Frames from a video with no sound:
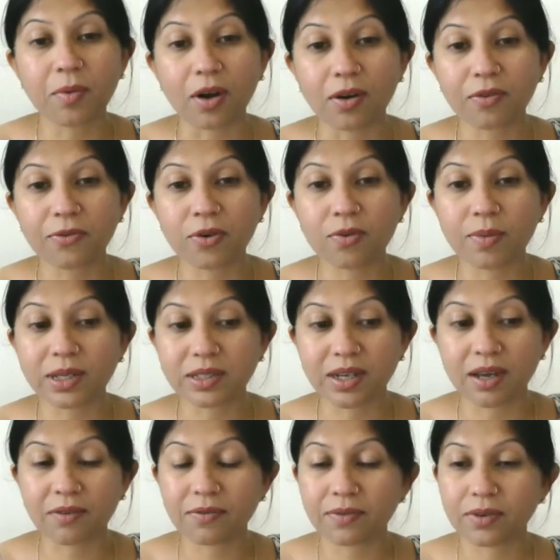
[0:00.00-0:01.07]
of you must
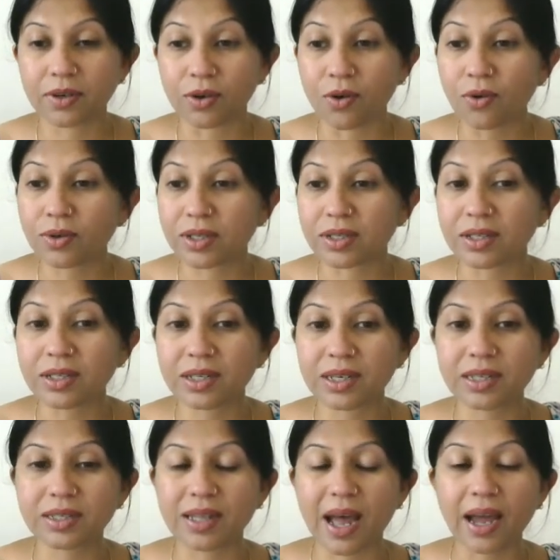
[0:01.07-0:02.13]
have noticed
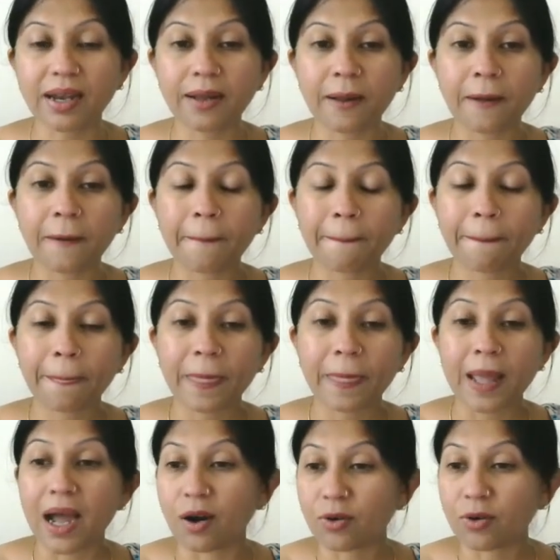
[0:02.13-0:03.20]
is that,
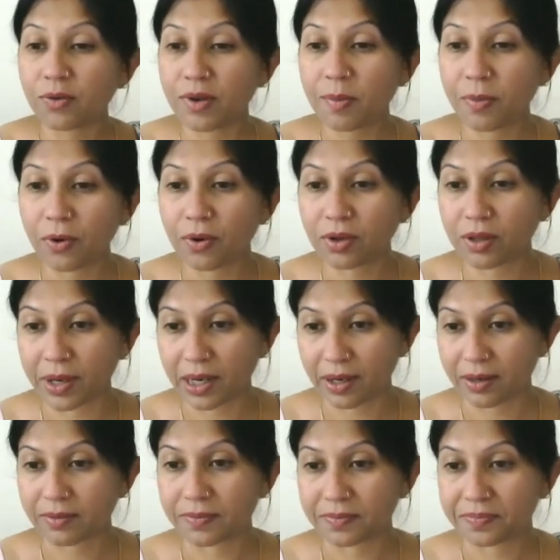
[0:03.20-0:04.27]
how do we pour the
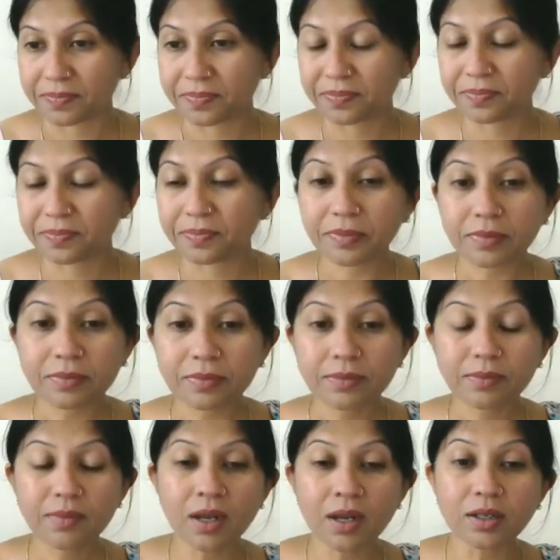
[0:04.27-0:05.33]
metal?
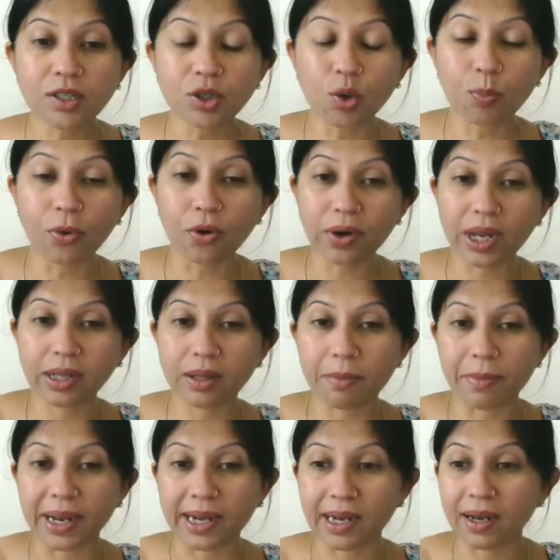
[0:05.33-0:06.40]
So pouring the
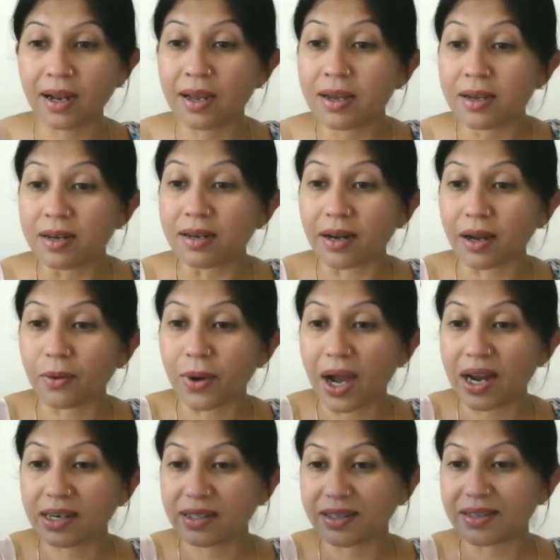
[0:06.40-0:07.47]
metal
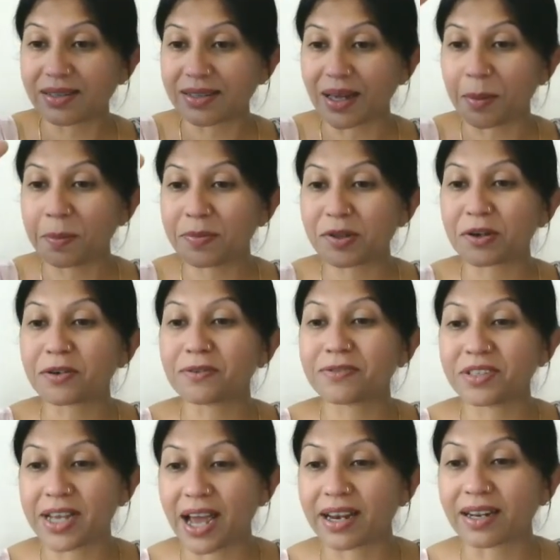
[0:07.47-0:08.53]
requires some sort of
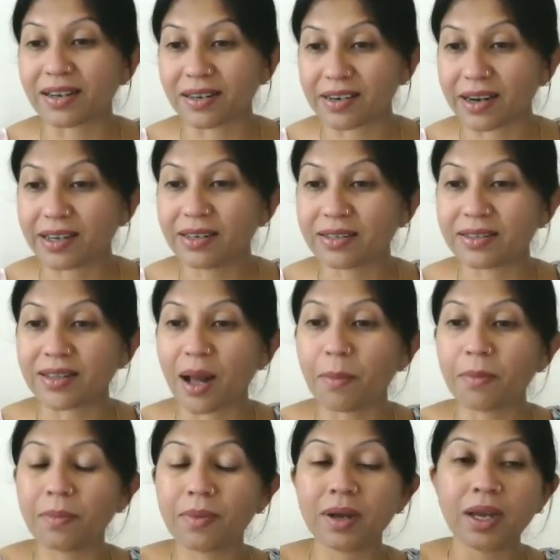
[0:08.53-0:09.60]
channel, right?
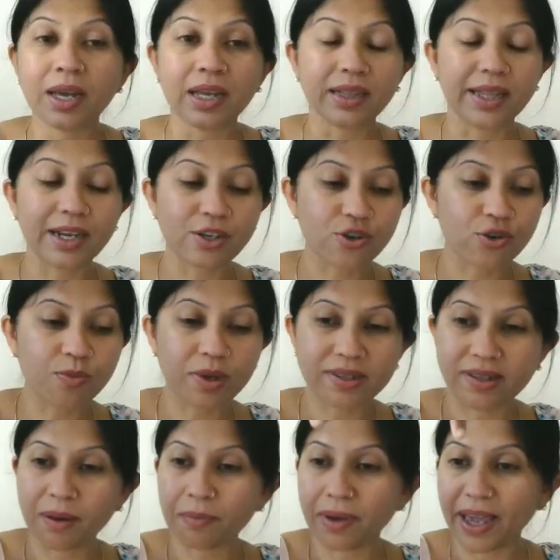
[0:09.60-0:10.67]
There should be
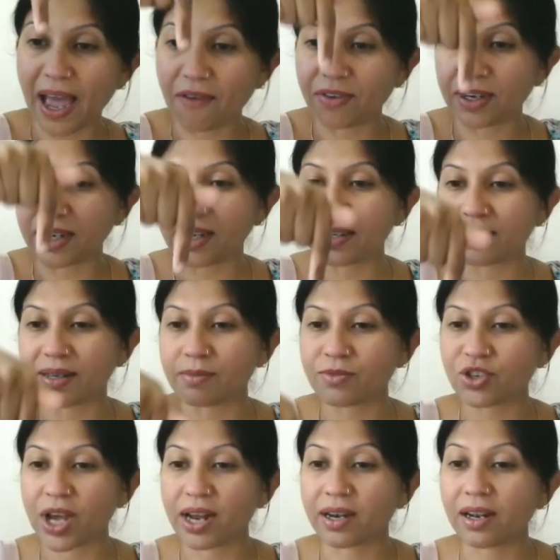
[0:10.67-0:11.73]
some cavity, some
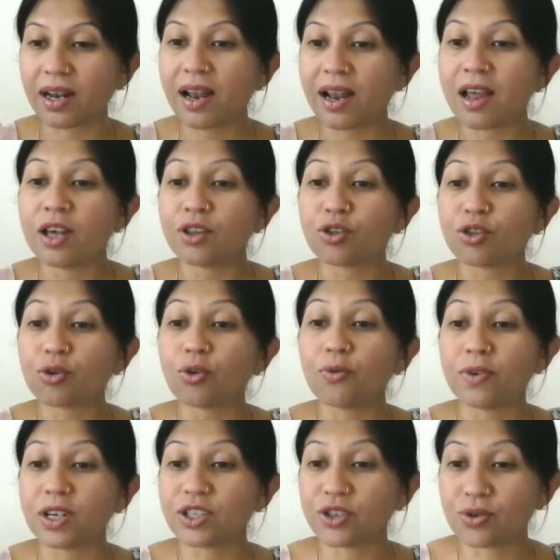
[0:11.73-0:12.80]
channel through
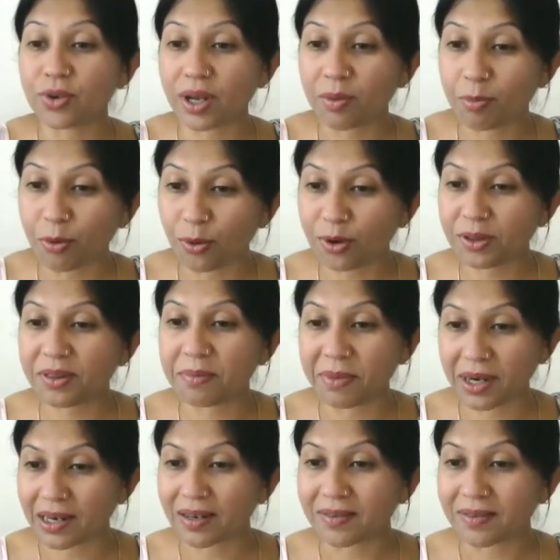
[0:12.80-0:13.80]
which you can pour the metal.